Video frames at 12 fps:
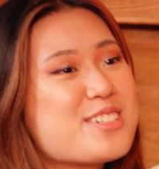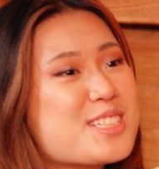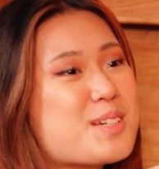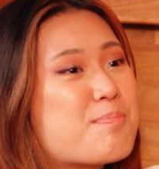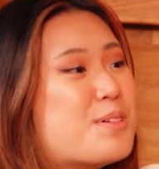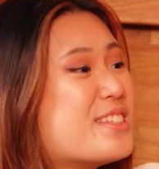just
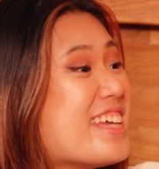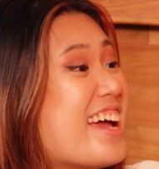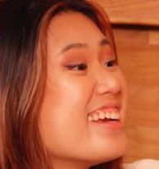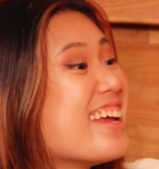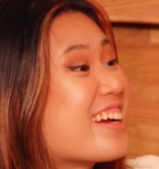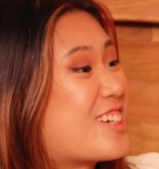a
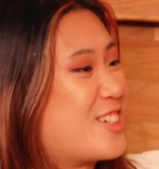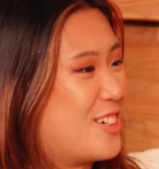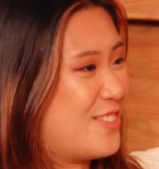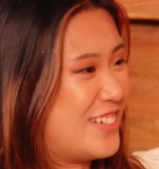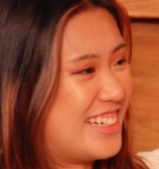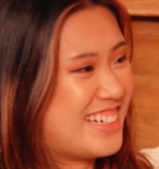pretend
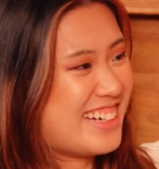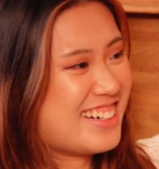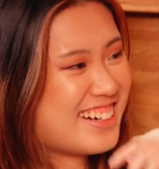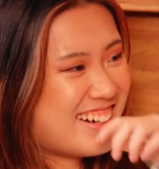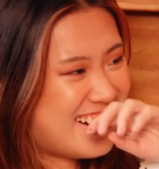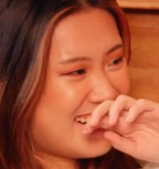extrovert, you
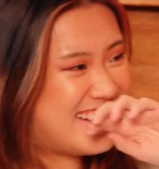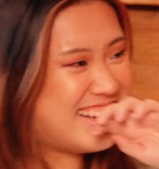know.